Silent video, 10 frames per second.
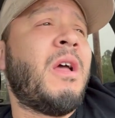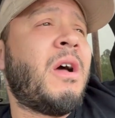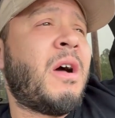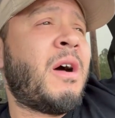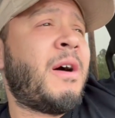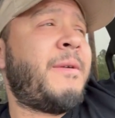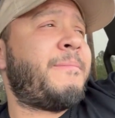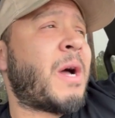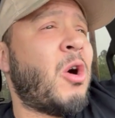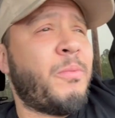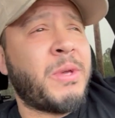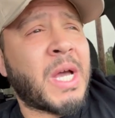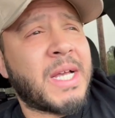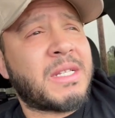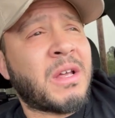I hope you
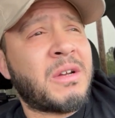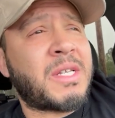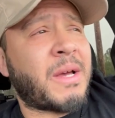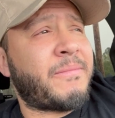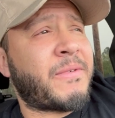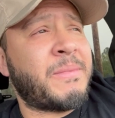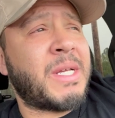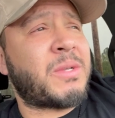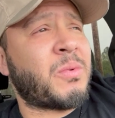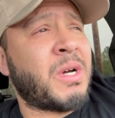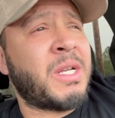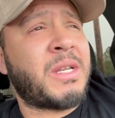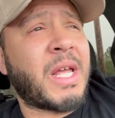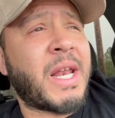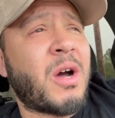guys learned something from this
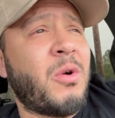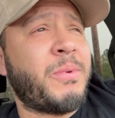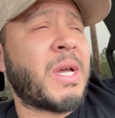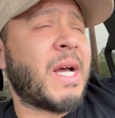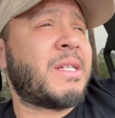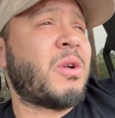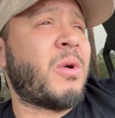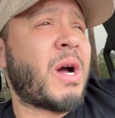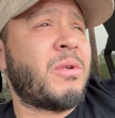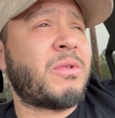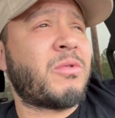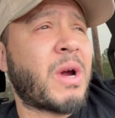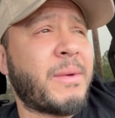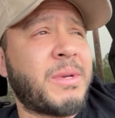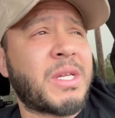one, and I hope you guys go out and
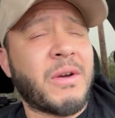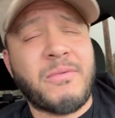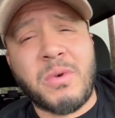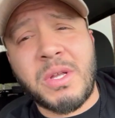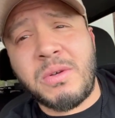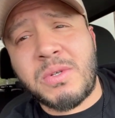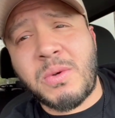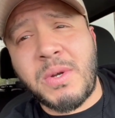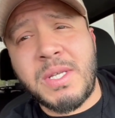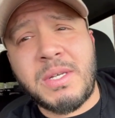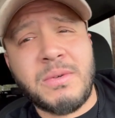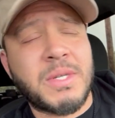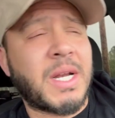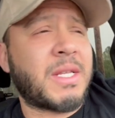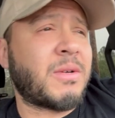grab yourself one of those 22s
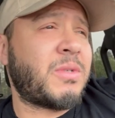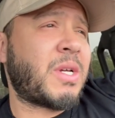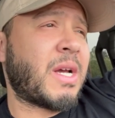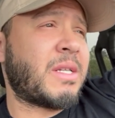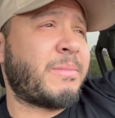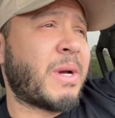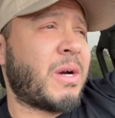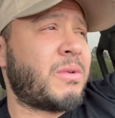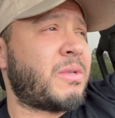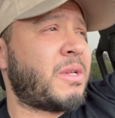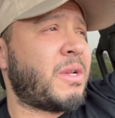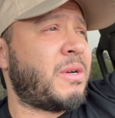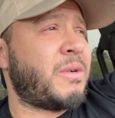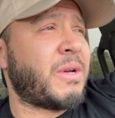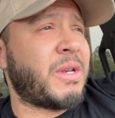that I told you guys about,
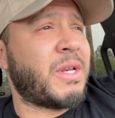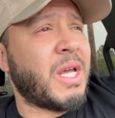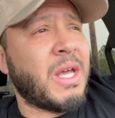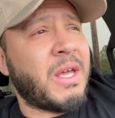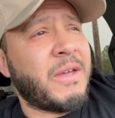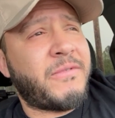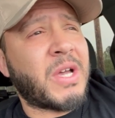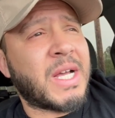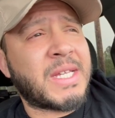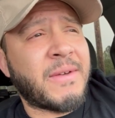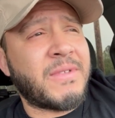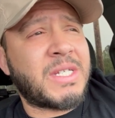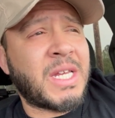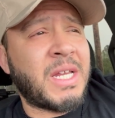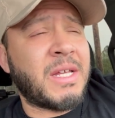and if you guys haven't
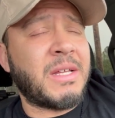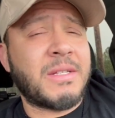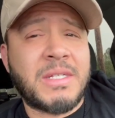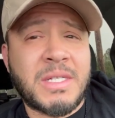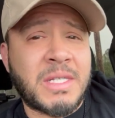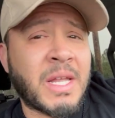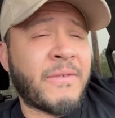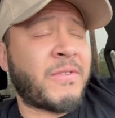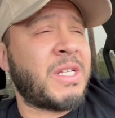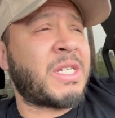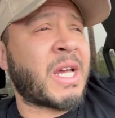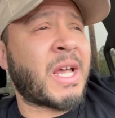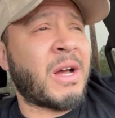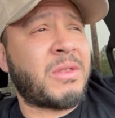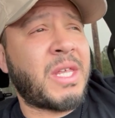seen it, definitely check
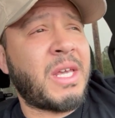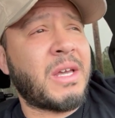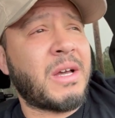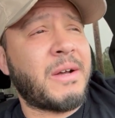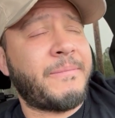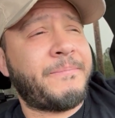out the